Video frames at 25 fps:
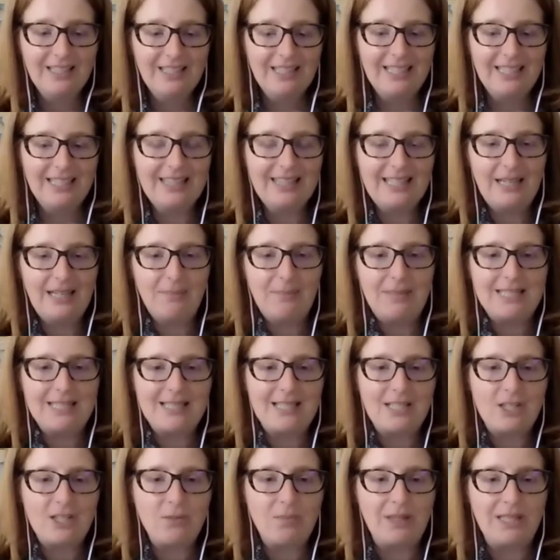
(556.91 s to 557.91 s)
get that
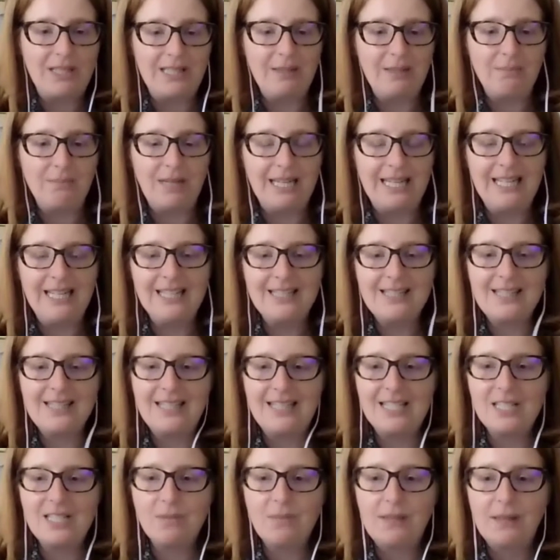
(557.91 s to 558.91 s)
message but money doesn't
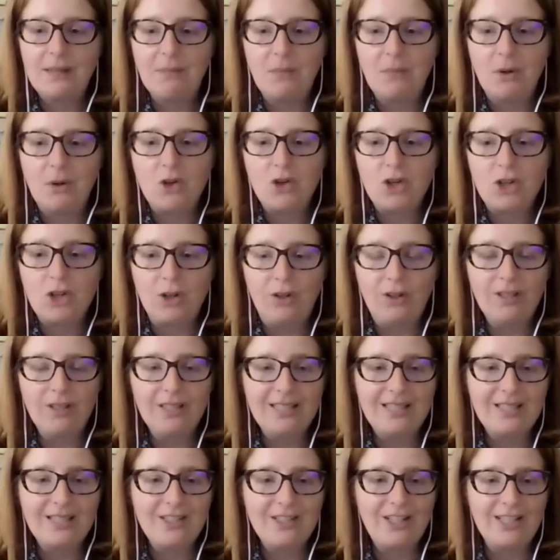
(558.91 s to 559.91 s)
need to be emotional
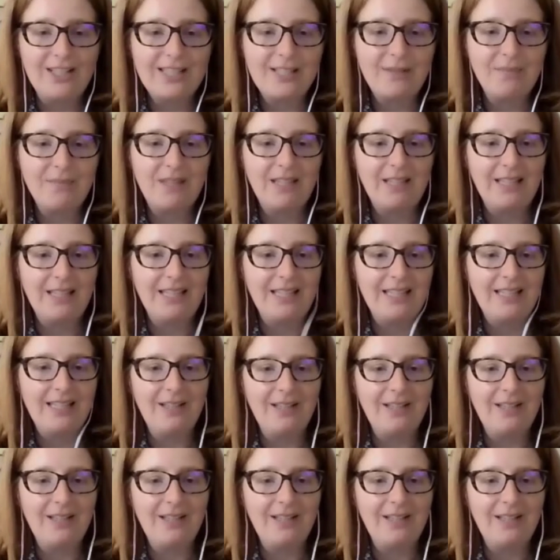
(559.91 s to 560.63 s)
it's not something that